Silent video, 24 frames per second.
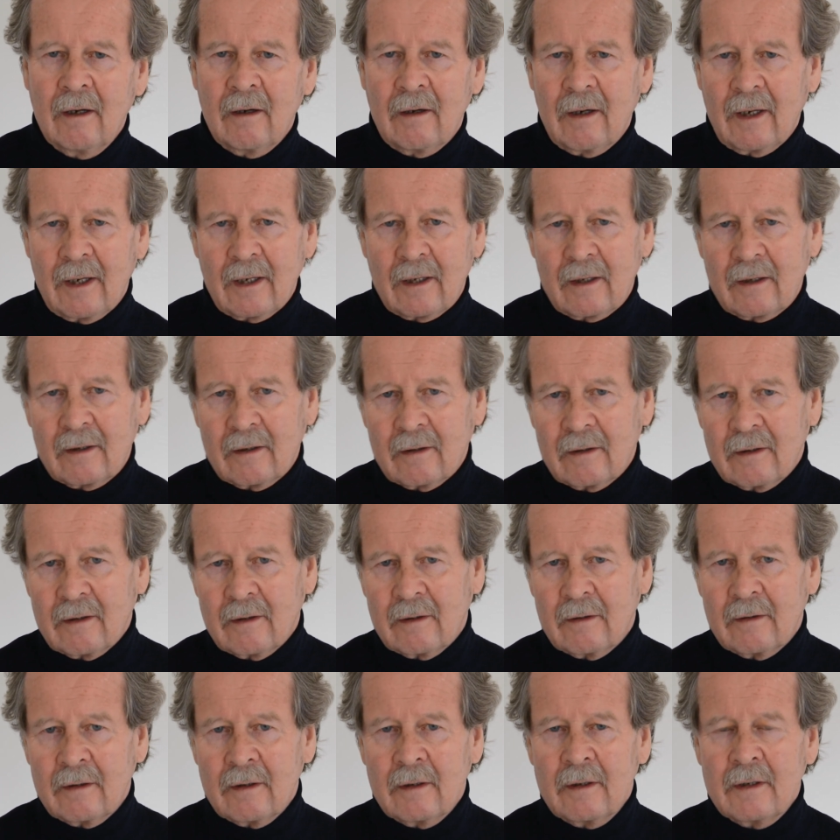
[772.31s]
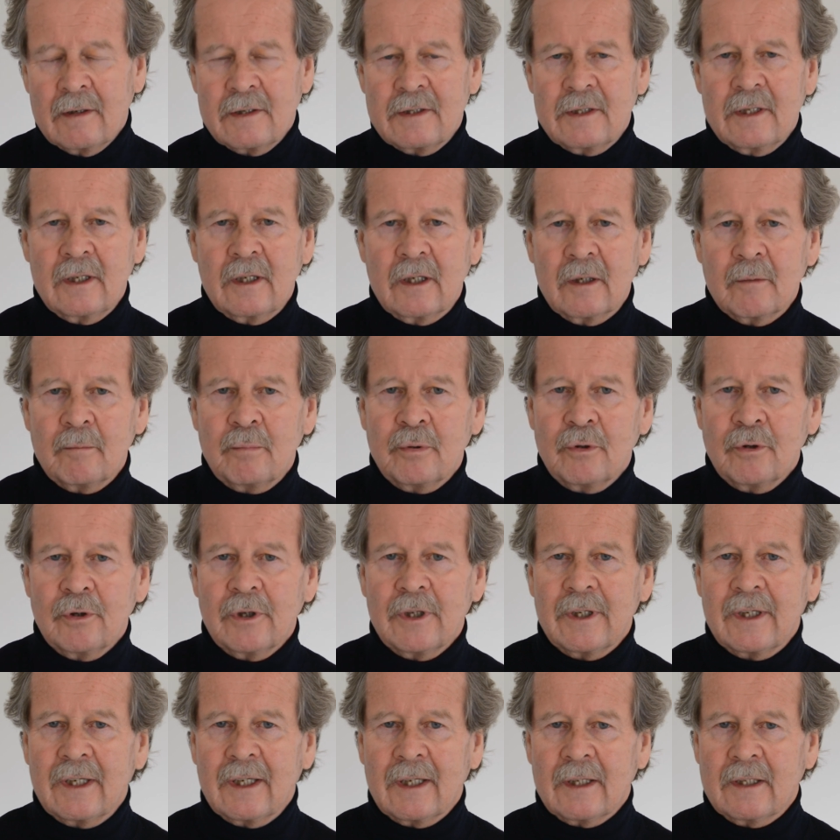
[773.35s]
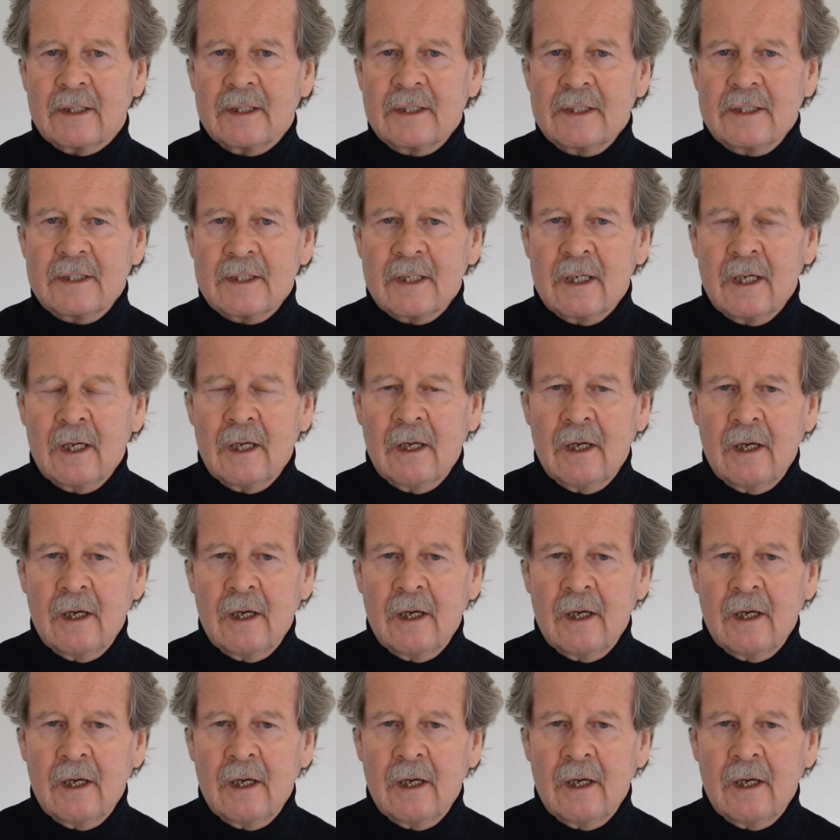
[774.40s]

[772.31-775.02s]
like Singapore and others,